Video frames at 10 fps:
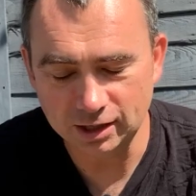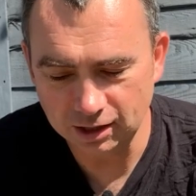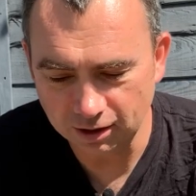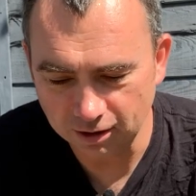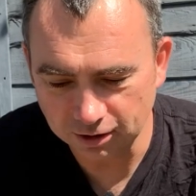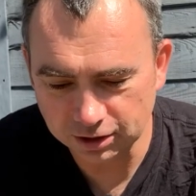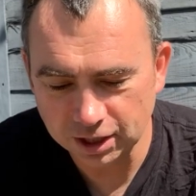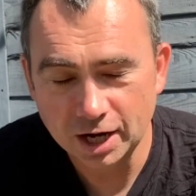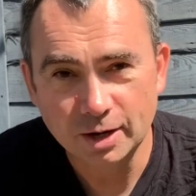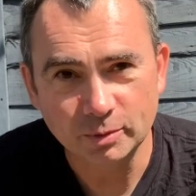large,
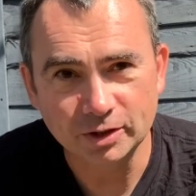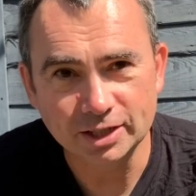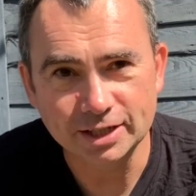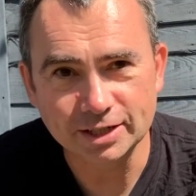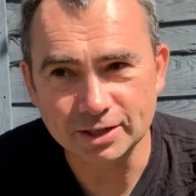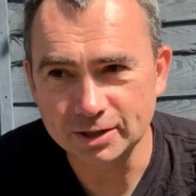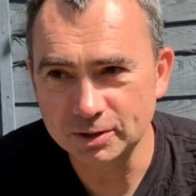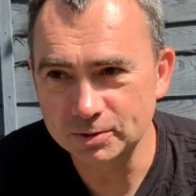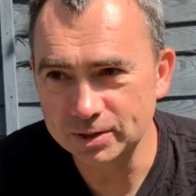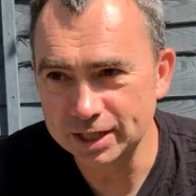but this is
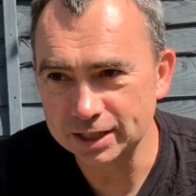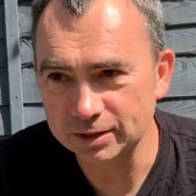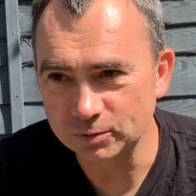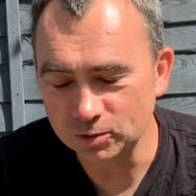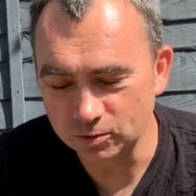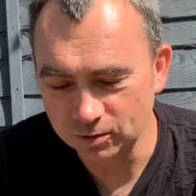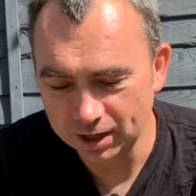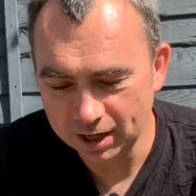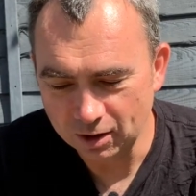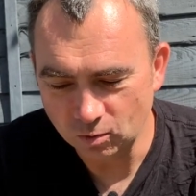a really small
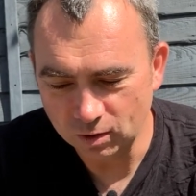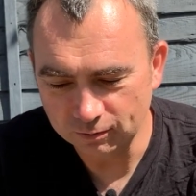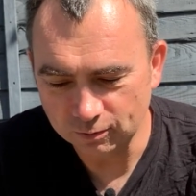one